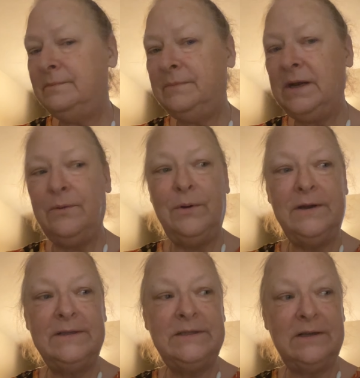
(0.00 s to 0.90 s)
but I
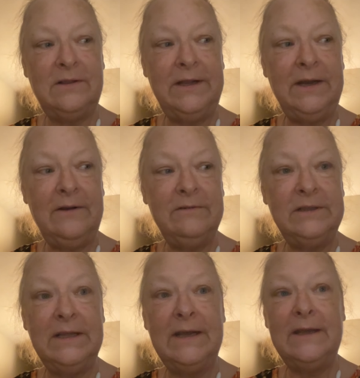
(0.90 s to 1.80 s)
wanted to clean
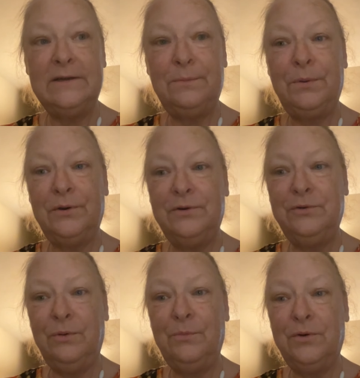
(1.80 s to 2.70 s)
everything and to purge
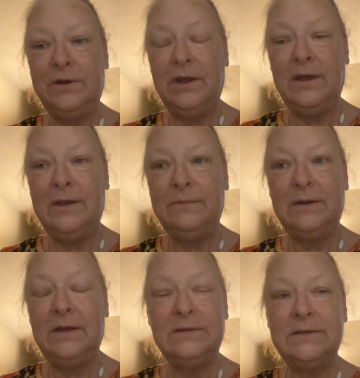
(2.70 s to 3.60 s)
one more time,
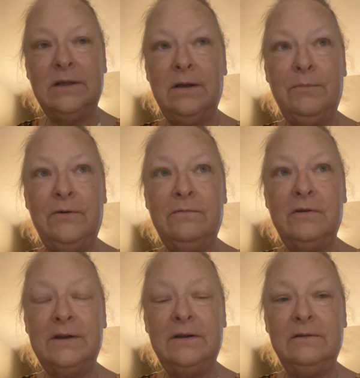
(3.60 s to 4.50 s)
and I said, I'm over
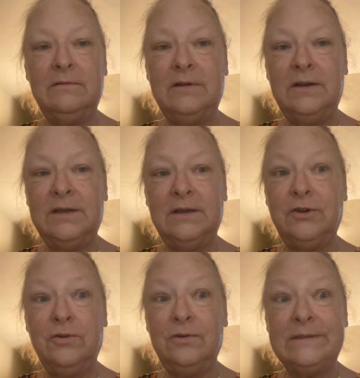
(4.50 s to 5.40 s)
it.
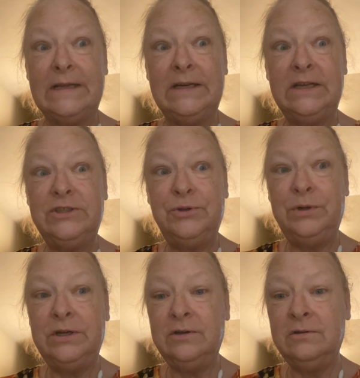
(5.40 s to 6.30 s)
girls, I need you
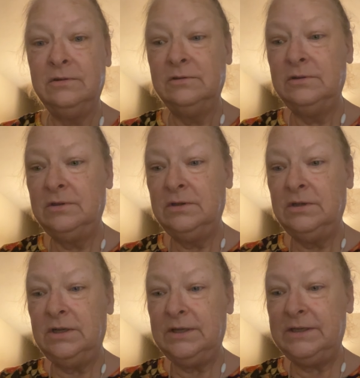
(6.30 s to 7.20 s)
here.
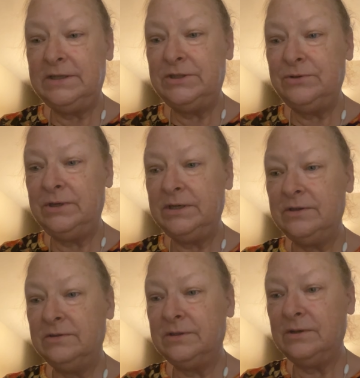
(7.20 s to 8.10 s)
I need you
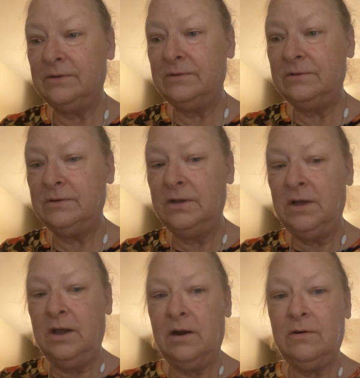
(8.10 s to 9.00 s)
here, so...
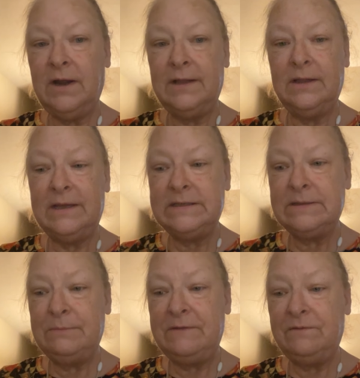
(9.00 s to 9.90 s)
All right, let
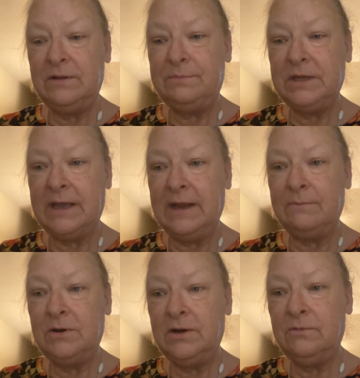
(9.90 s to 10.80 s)
me flip the
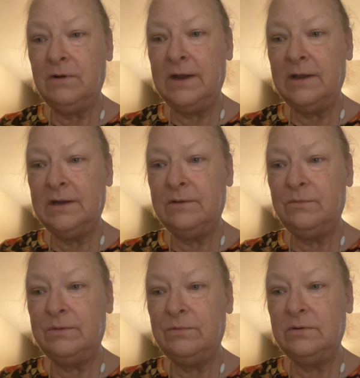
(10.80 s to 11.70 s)
camera around and
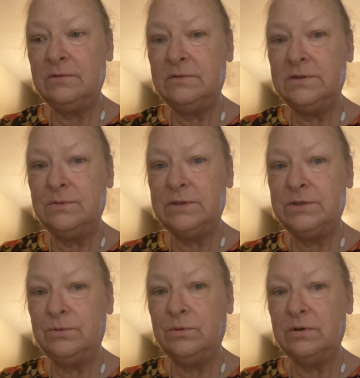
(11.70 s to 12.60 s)
we will do a
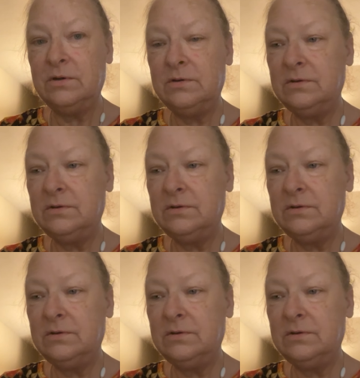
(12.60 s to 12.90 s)
tour